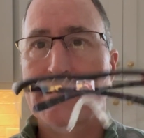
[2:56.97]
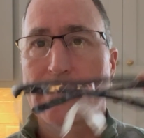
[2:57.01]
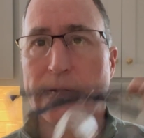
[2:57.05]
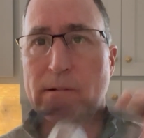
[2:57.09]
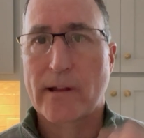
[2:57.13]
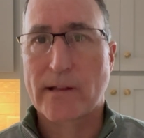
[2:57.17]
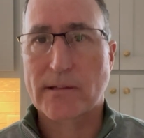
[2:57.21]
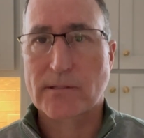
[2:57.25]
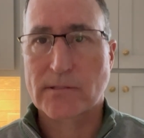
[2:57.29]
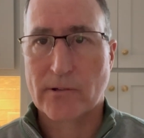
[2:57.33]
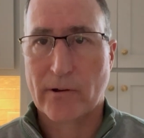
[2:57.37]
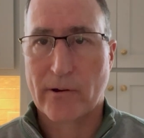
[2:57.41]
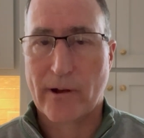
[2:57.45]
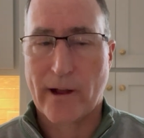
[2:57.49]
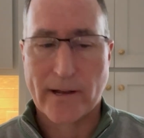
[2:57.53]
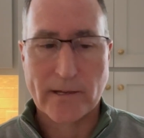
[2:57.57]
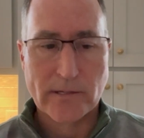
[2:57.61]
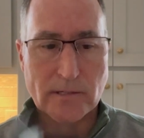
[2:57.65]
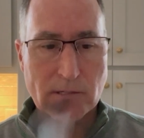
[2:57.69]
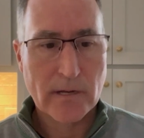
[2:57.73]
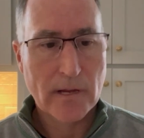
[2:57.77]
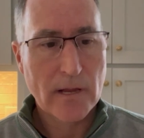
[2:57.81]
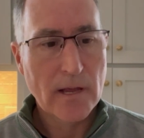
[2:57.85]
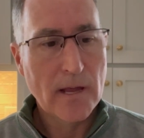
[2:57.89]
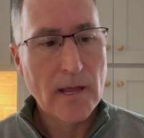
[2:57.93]
they're not
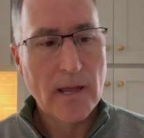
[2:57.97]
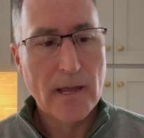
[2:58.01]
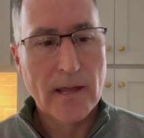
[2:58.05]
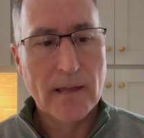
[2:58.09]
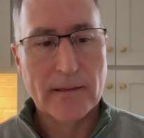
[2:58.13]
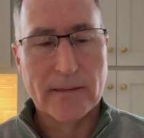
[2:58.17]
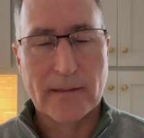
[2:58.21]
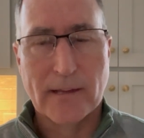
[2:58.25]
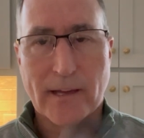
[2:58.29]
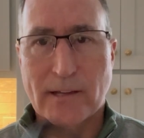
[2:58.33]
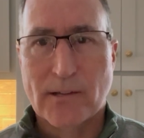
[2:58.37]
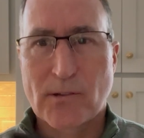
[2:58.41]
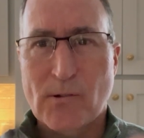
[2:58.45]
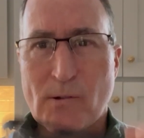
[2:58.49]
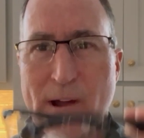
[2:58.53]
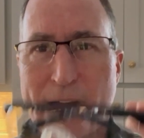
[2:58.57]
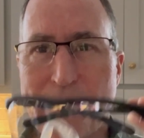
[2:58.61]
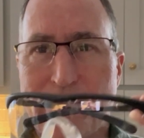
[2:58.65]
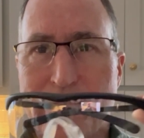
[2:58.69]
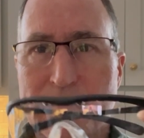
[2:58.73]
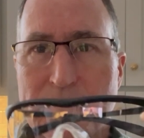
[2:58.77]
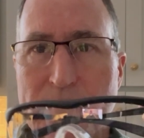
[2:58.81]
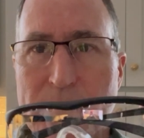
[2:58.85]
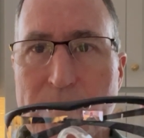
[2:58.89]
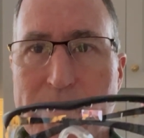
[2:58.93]
scratched. They do have a
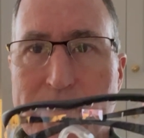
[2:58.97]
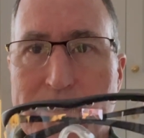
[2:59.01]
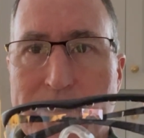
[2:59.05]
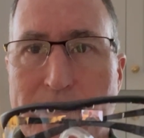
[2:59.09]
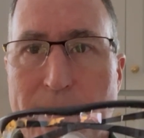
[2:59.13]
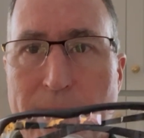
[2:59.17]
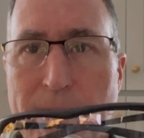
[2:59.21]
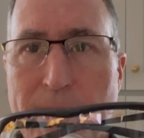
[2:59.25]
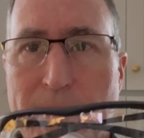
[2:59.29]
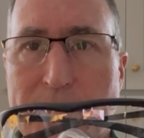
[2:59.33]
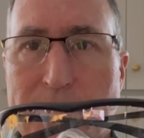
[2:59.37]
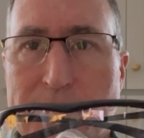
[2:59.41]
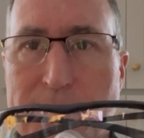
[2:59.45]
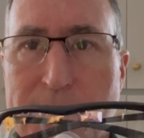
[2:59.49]
little glare, you can